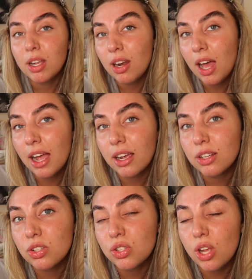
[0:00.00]
Like
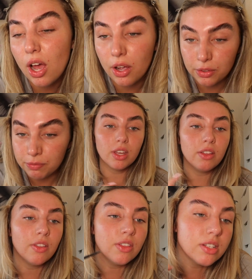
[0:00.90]
so.
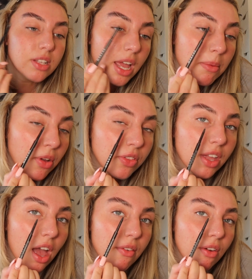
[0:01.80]
And then the same on
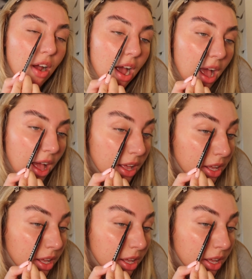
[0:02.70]
the other eye.